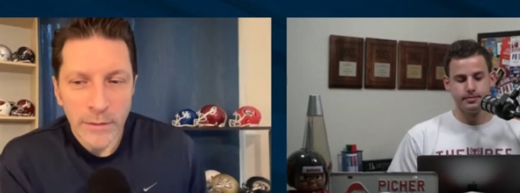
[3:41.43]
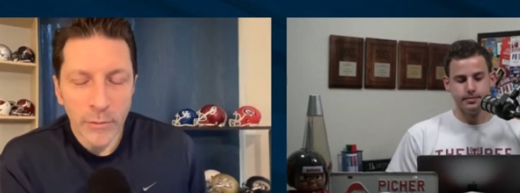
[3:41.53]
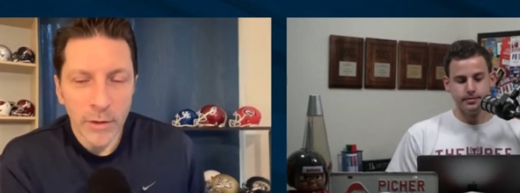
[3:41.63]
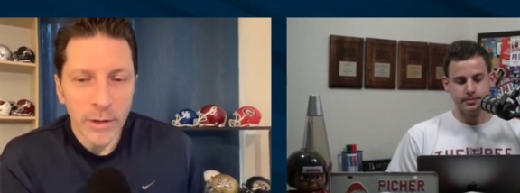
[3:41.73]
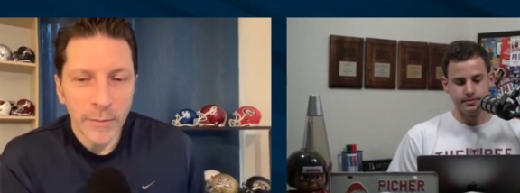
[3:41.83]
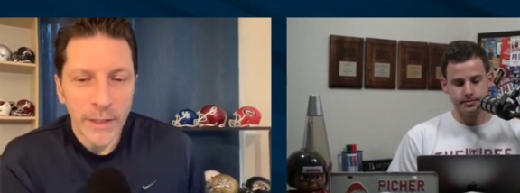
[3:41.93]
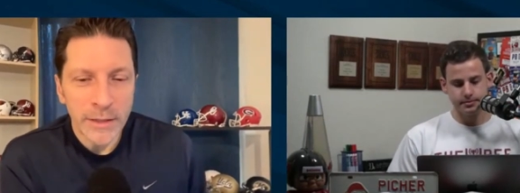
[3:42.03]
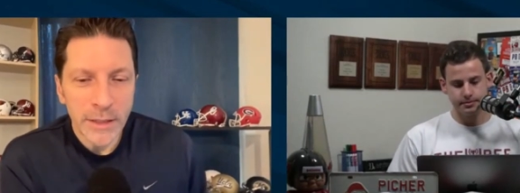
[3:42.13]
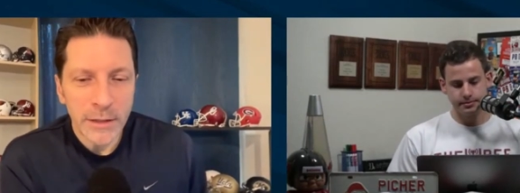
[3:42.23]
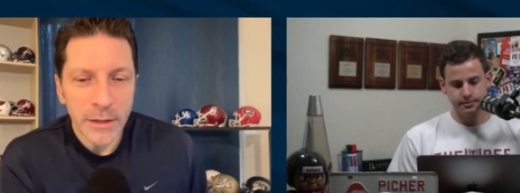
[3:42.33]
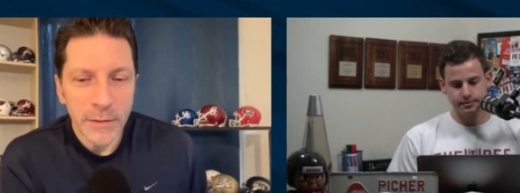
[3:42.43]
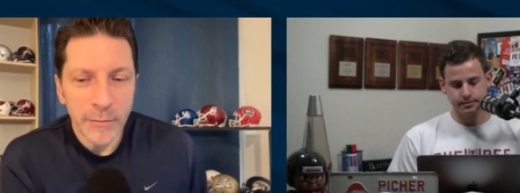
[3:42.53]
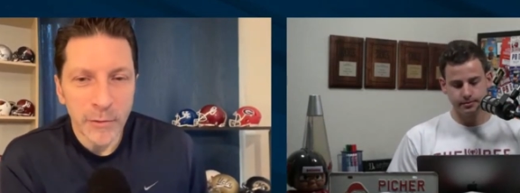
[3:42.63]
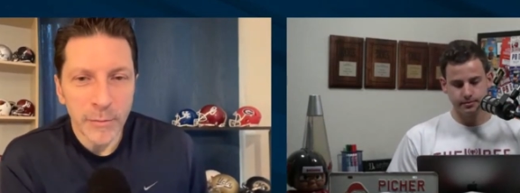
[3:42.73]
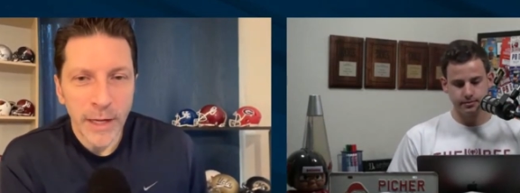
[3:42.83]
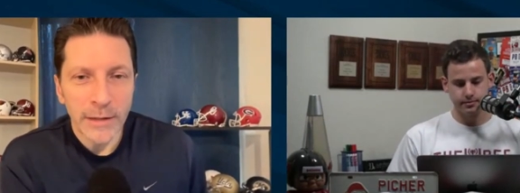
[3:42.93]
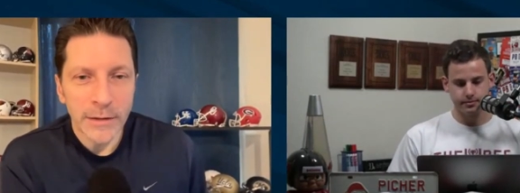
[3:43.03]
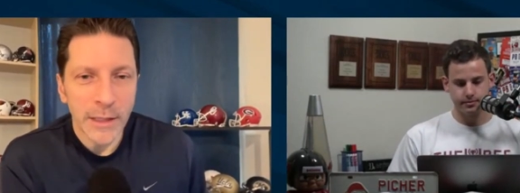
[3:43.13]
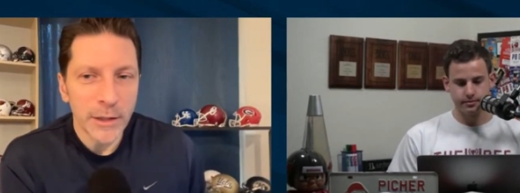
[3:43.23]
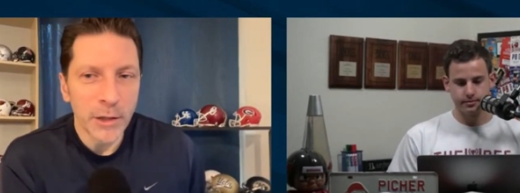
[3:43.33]
Speaker 1: We're going to be in a scheduling format
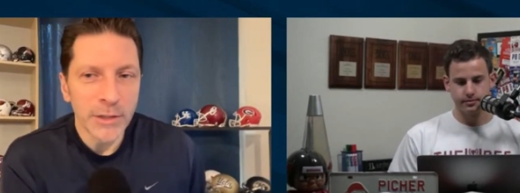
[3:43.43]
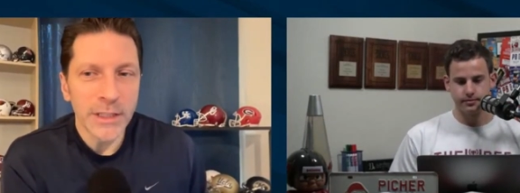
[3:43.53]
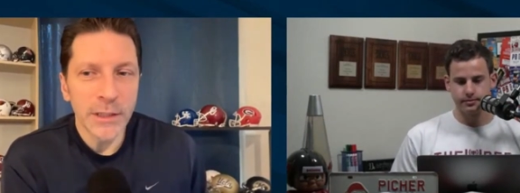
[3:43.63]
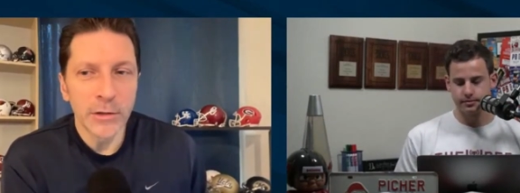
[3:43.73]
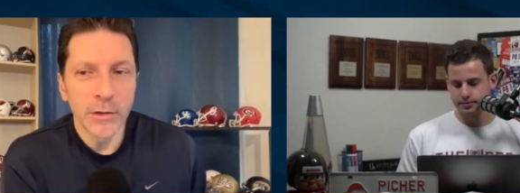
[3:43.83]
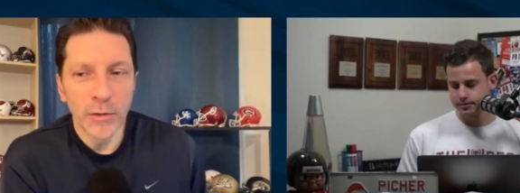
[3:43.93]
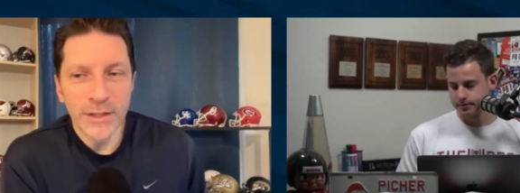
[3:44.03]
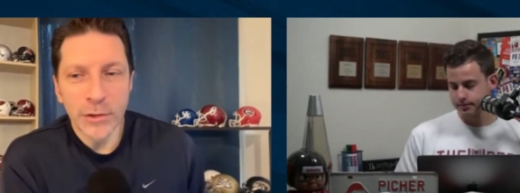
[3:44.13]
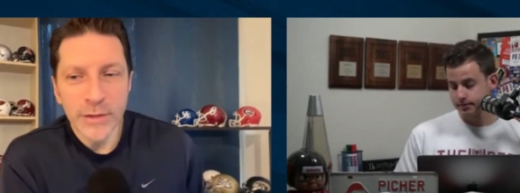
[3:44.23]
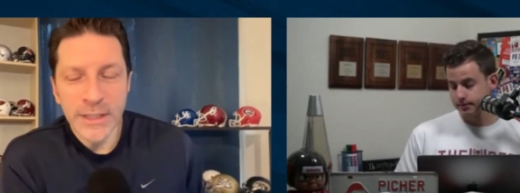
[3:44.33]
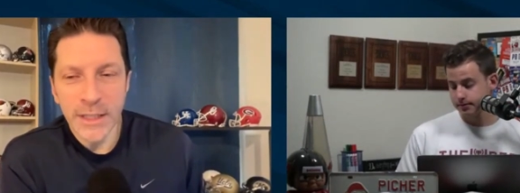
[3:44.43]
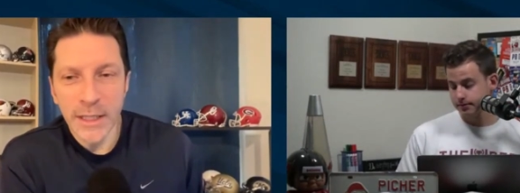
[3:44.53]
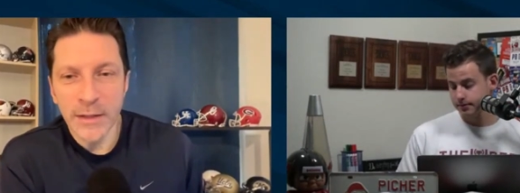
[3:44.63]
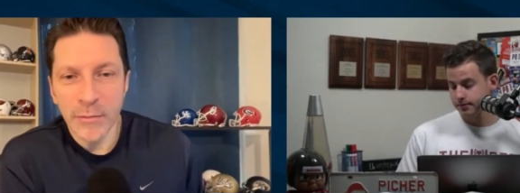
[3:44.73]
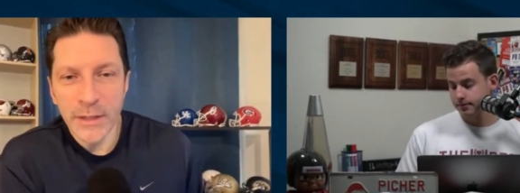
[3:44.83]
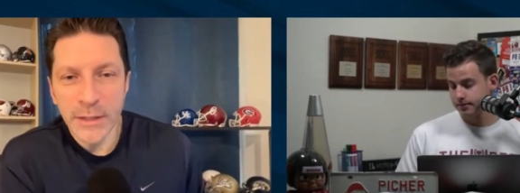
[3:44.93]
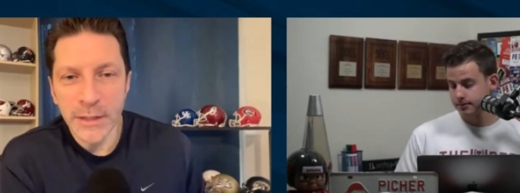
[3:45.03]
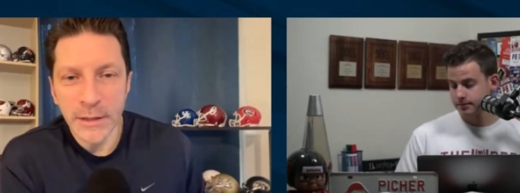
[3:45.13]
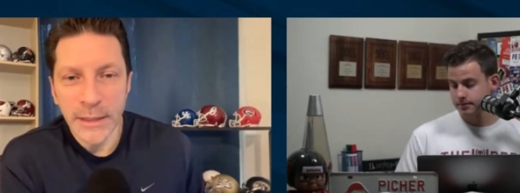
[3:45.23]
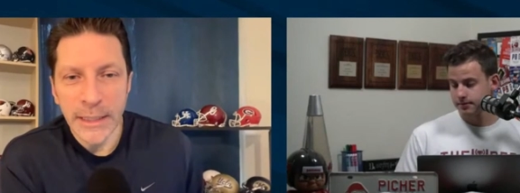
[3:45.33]
that you're still going to see the rest of
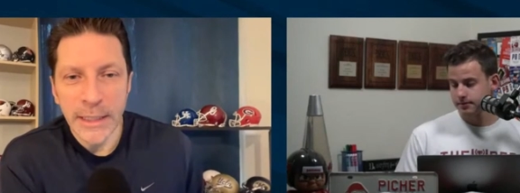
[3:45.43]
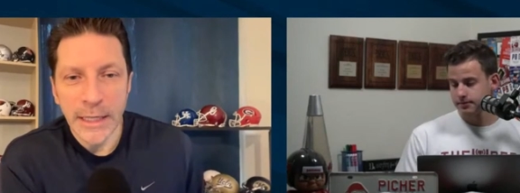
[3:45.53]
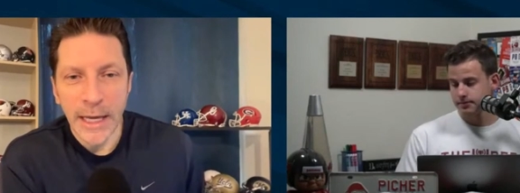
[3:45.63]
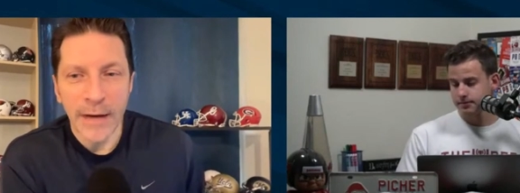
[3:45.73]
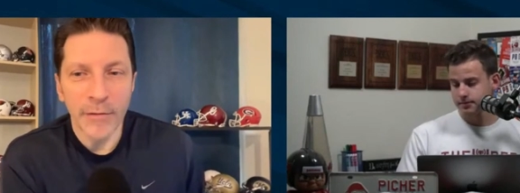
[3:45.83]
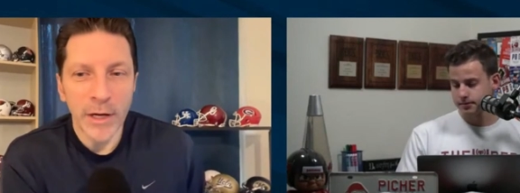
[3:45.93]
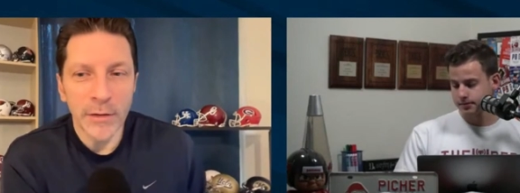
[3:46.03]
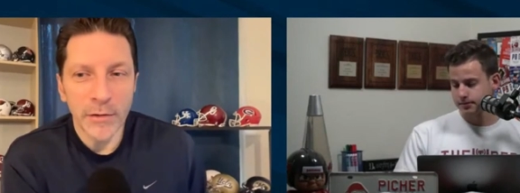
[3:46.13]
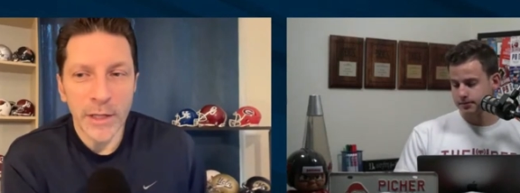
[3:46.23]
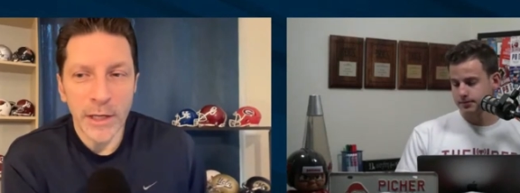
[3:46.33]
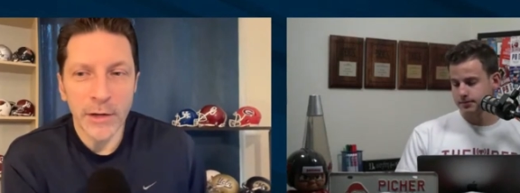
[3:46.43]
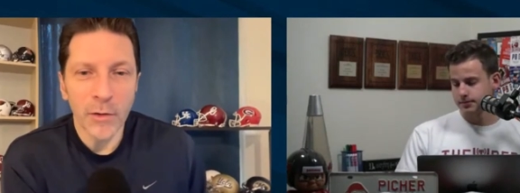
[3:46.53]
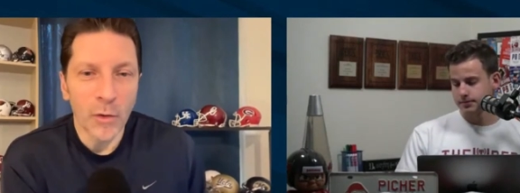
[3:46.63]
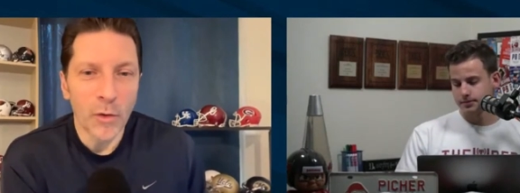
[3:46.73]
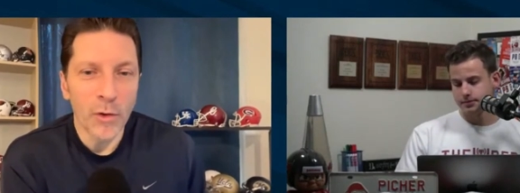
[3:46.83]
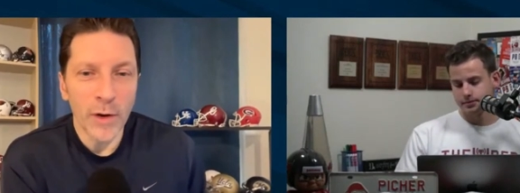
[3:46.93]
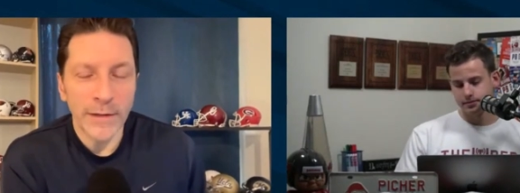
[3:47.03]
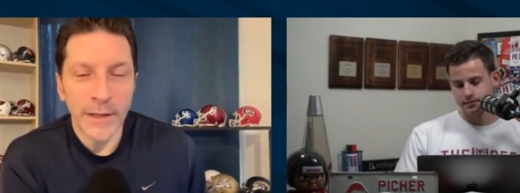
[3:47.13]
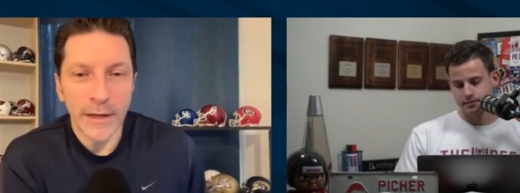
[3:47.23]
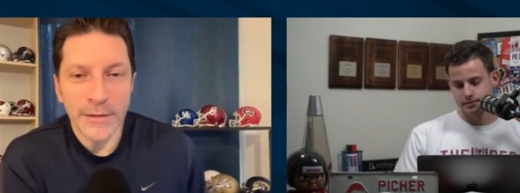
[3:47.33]
the league every other year or at
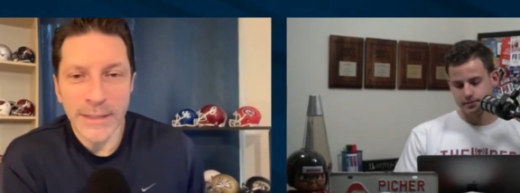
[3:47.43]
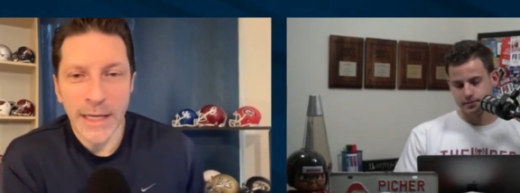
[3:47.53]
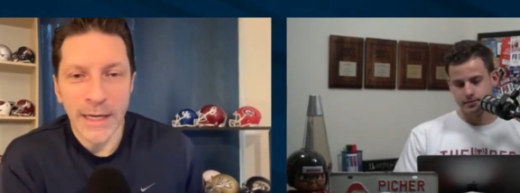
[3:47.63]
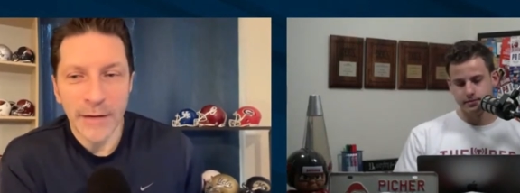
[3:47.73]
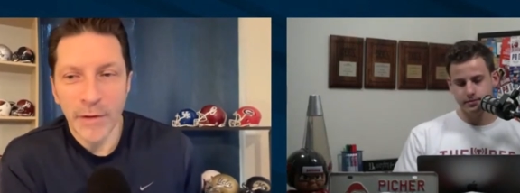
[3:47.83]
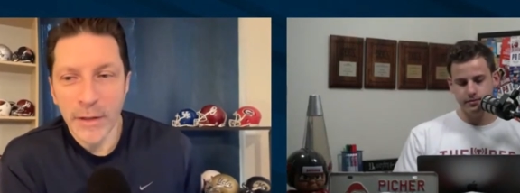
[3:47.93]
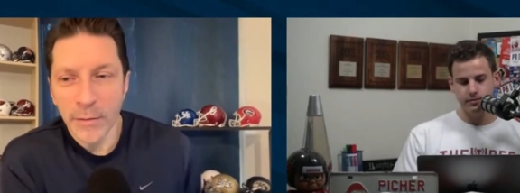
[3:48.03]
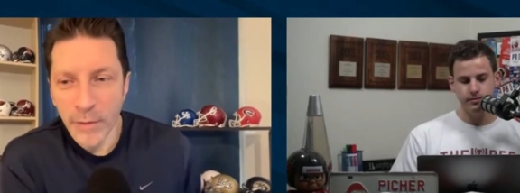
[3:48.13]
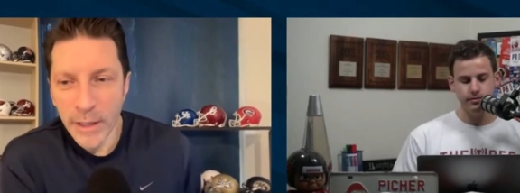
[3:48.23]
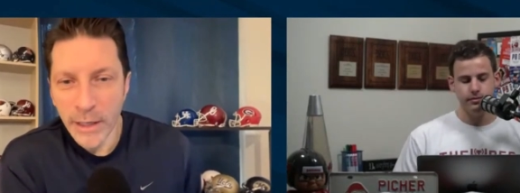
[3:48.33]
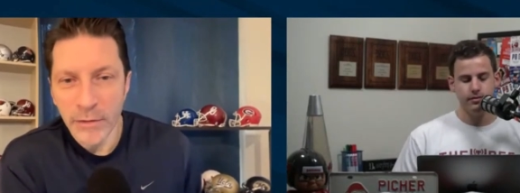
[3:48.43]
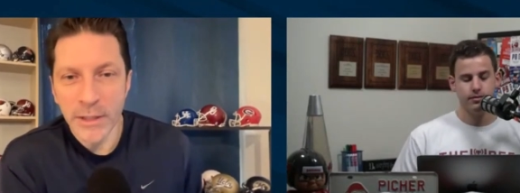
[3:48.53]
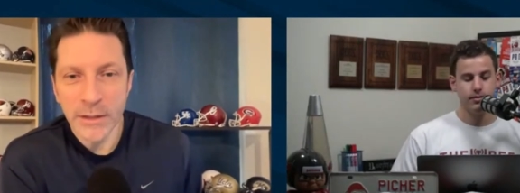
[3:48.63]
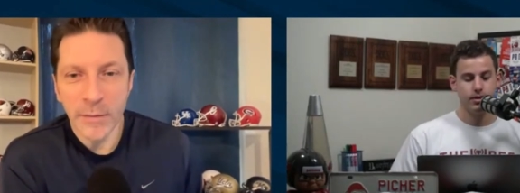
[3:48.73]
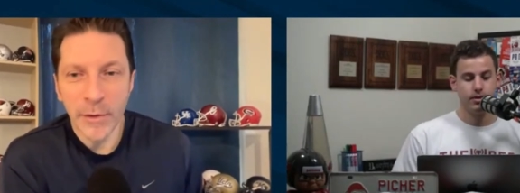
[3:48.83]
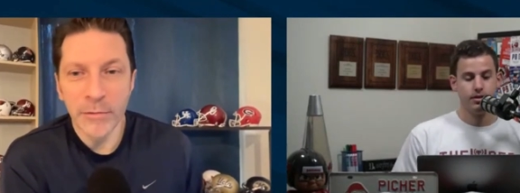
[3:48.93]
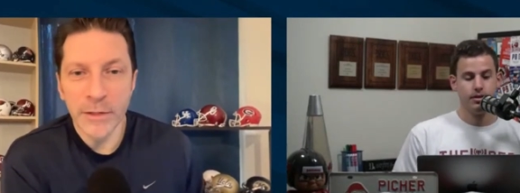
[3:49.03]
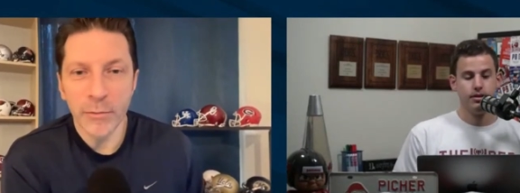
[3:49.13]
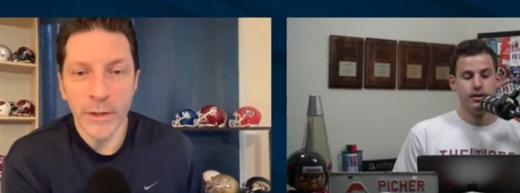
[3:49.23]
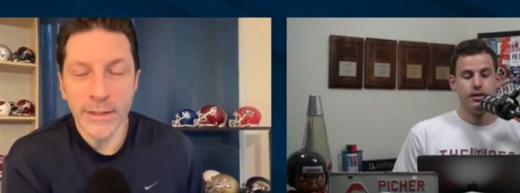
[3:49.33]
the outside every three years, as opposed
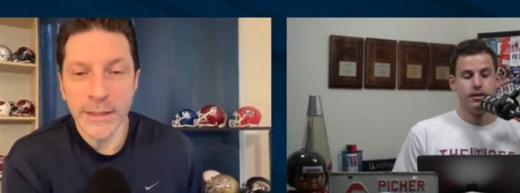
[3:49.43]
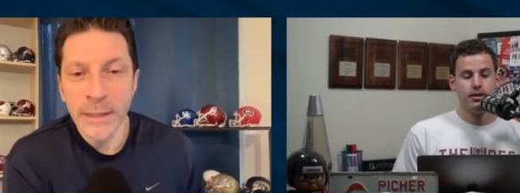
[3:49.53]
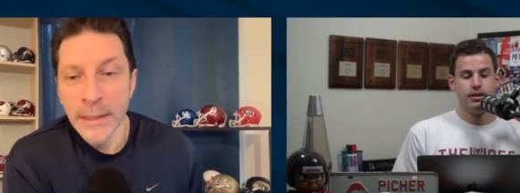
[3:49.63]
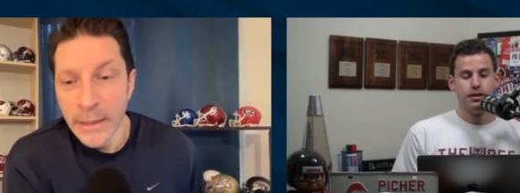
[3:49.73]
to what's